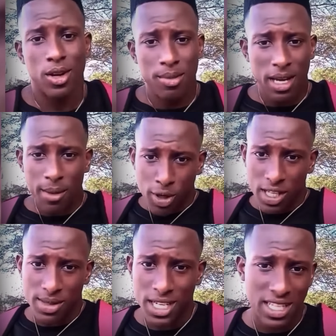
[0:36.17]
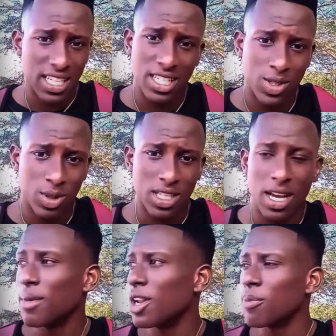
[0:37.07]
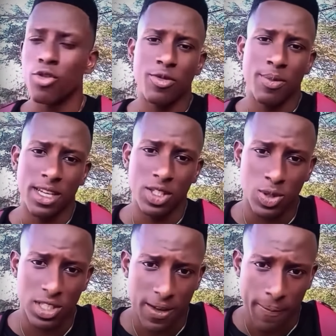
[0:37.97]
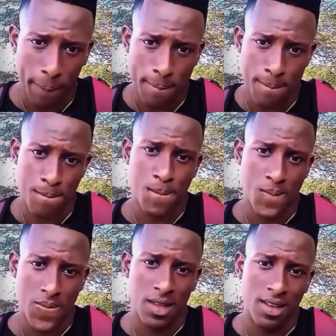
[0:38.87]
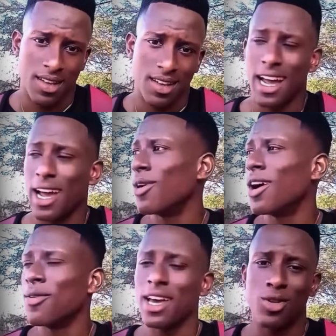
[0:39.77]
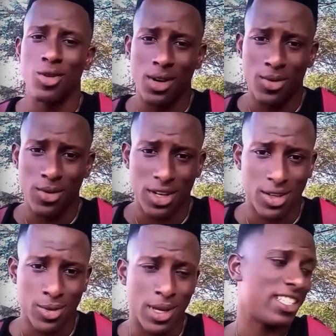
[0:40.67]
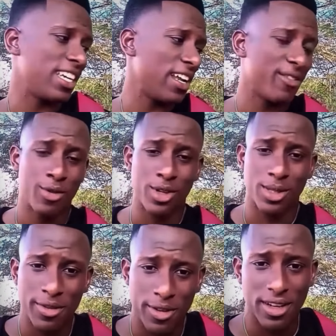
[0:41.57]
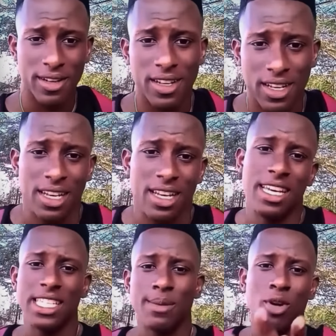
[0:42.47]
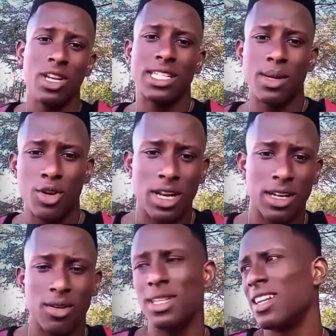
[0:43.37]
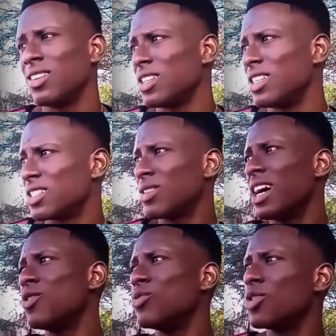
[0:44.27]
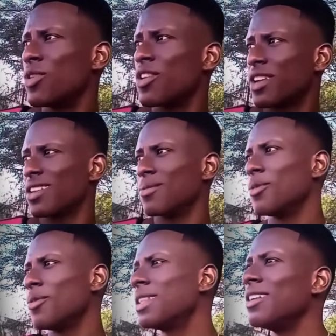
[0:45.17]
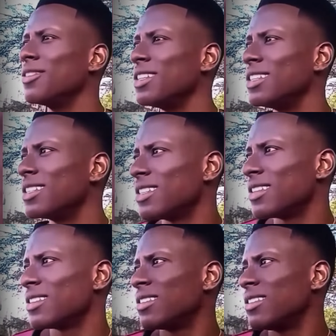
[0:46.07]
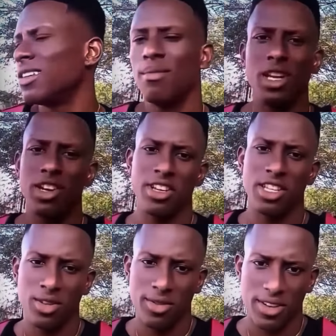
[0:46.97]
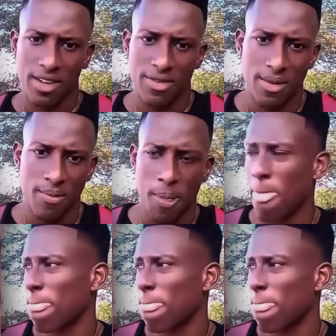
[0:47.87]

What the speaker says: Well, me a police, me a ticket soldier, me a proof for a soldier. Guy, all the way I do one work. We are giant force, my friend. You see, police, they want to do that, I'm telling you this. When I do no work, you know, I'm telling you this. Me not rate enough for that, fam.